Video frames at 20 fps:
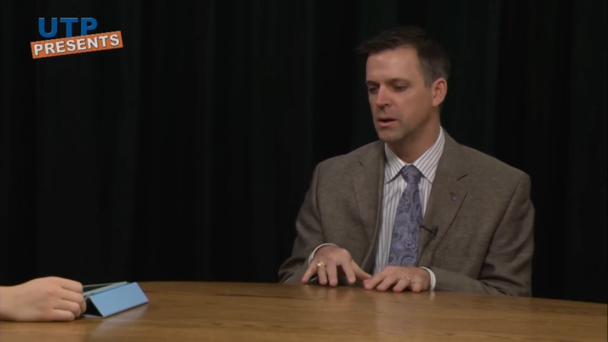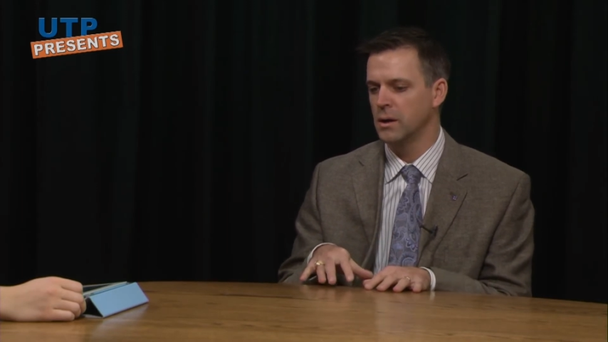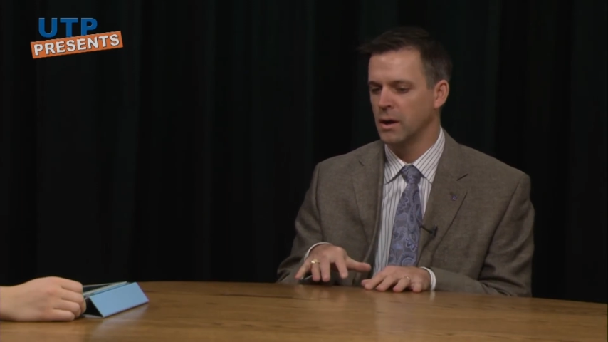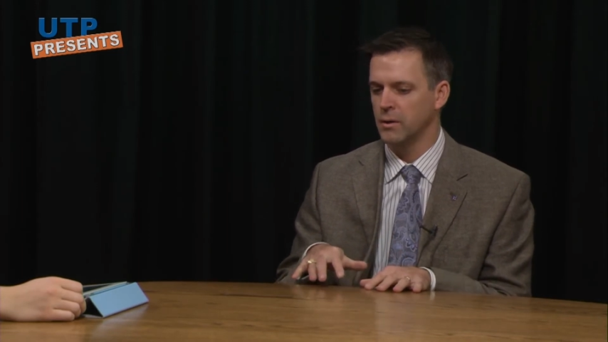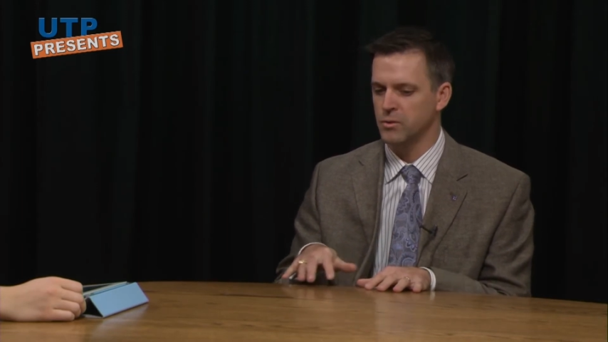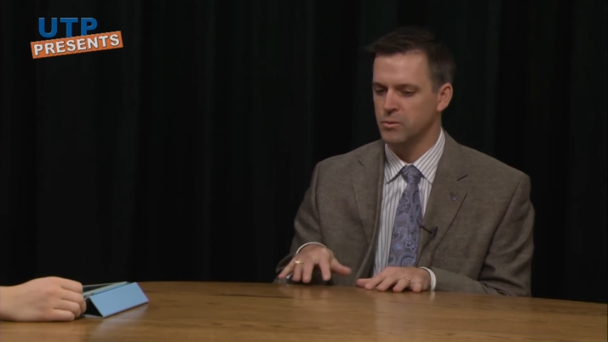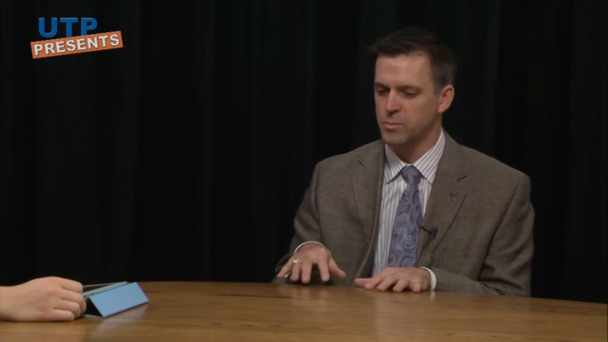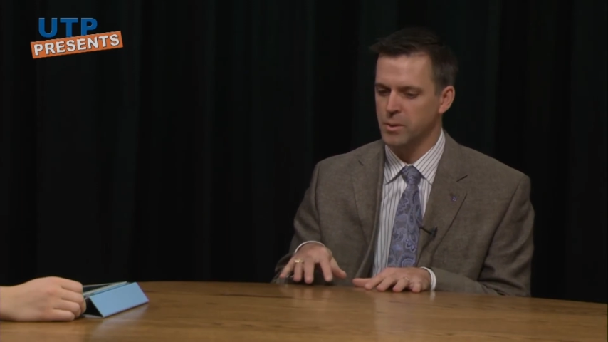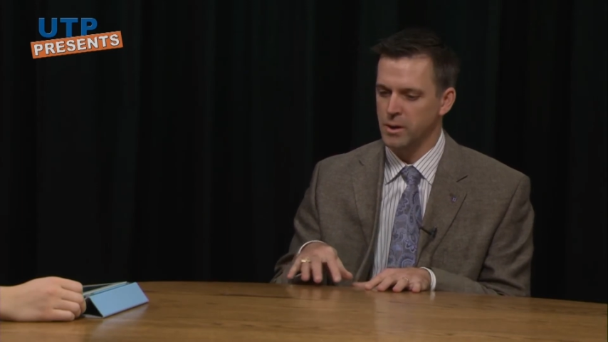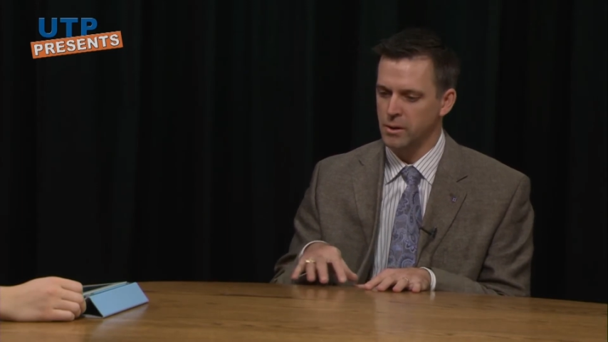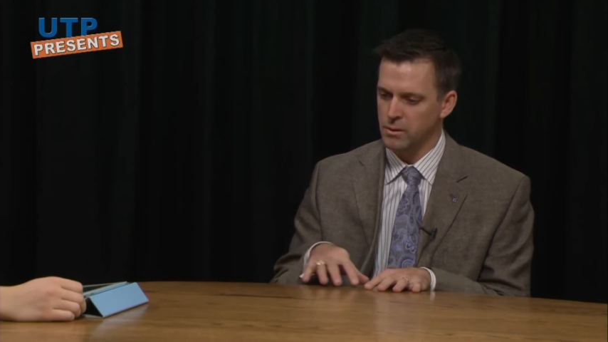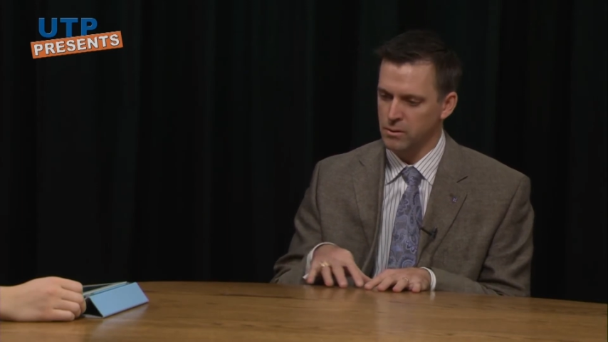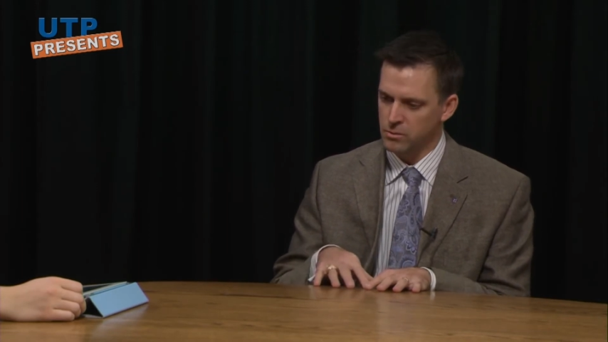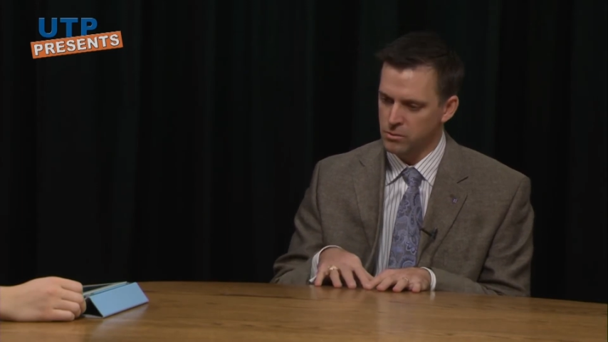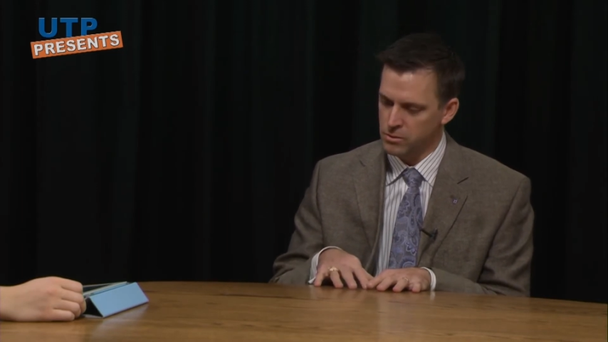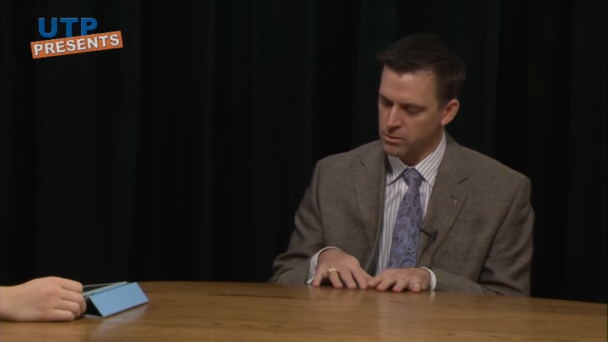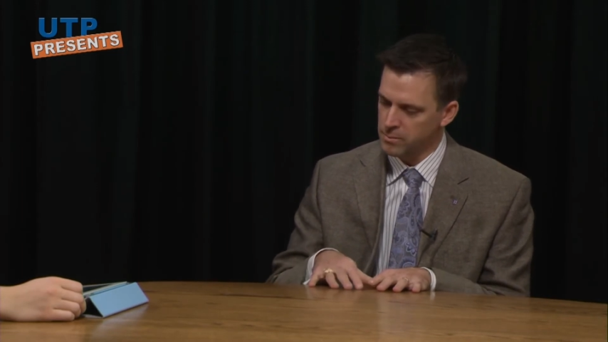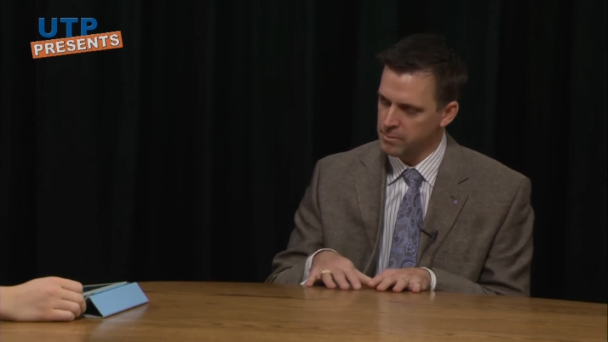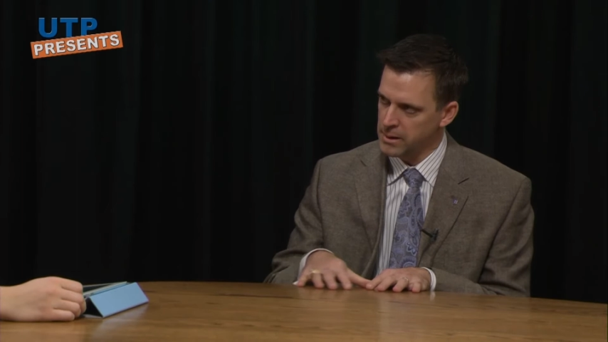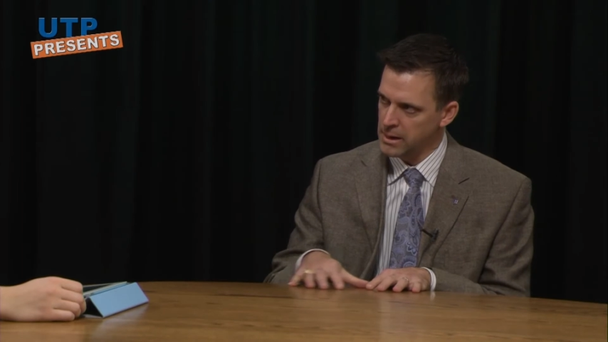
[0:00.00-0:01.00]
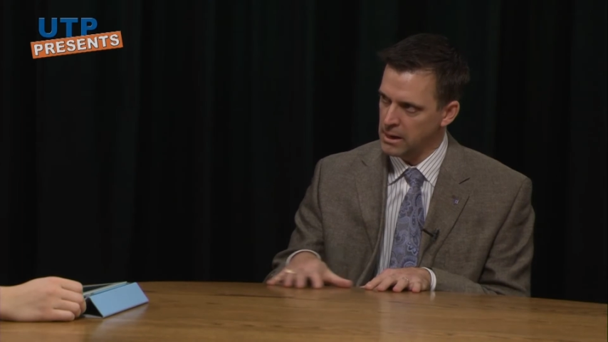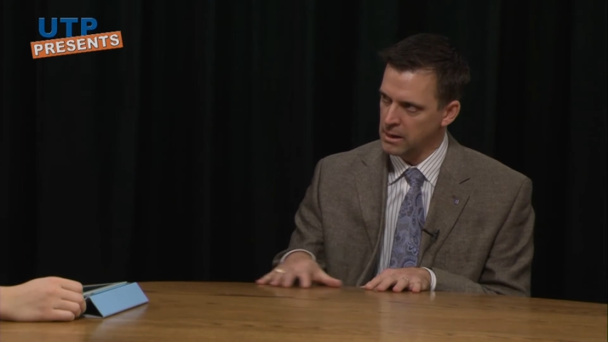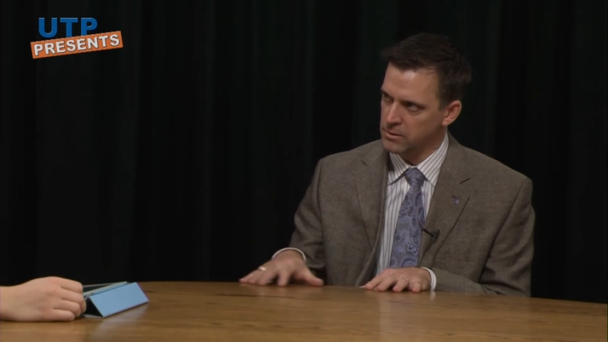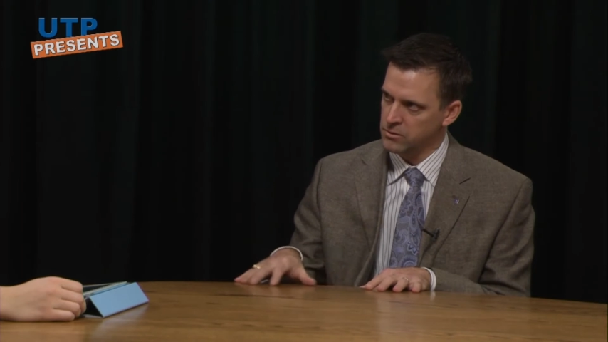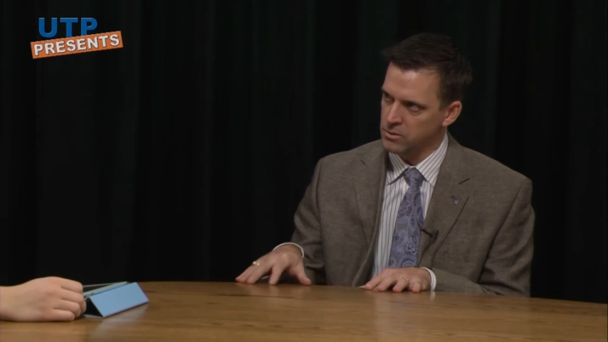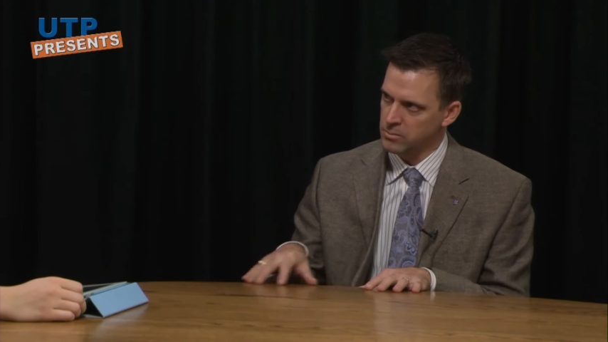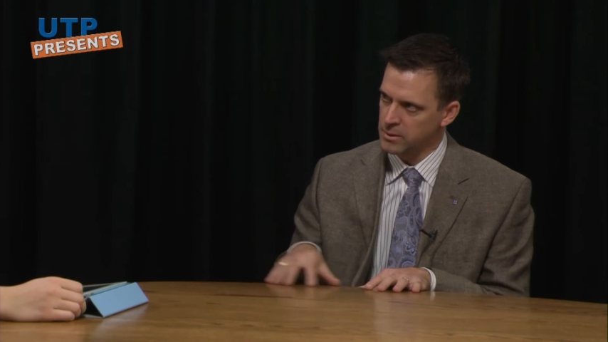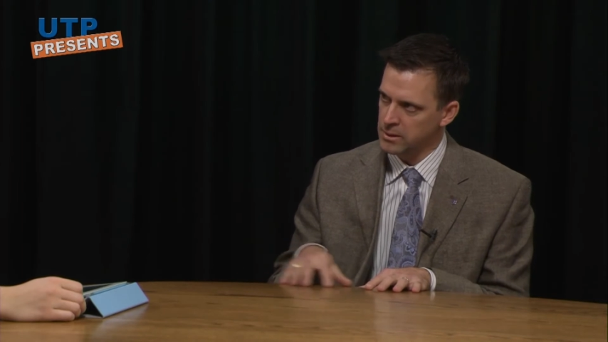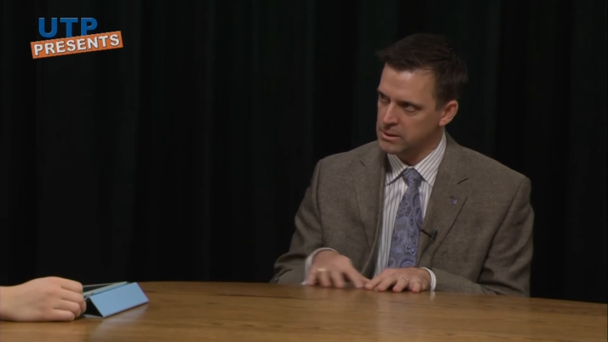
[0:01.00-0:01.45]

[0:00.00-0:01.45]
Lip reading: I've spent sort of the balance of